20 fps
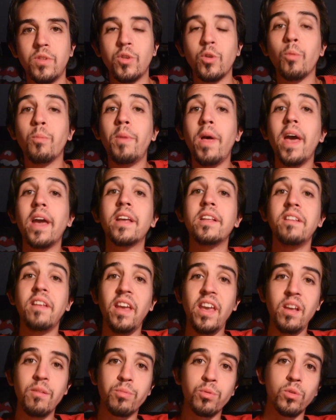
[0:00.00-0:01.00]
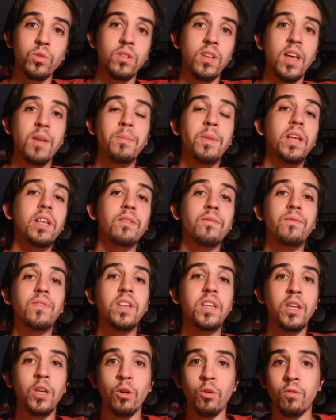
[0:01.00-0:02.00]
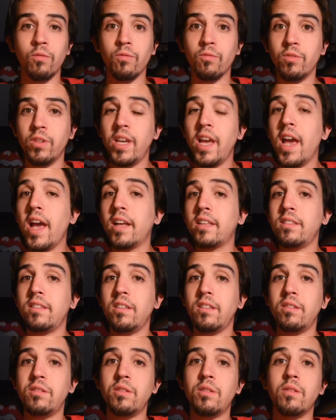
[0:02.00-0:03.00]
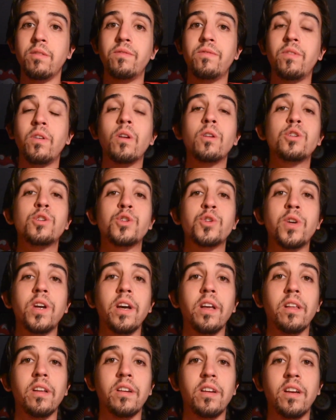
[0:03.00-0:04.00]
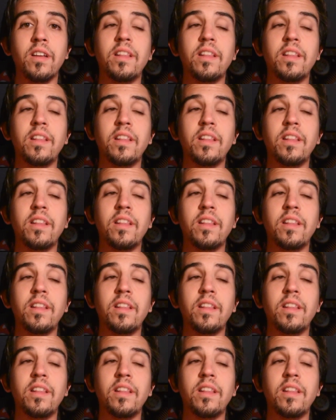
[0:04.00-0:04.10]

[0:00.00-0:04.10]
So back in April, I made a video reacting to the first trailer.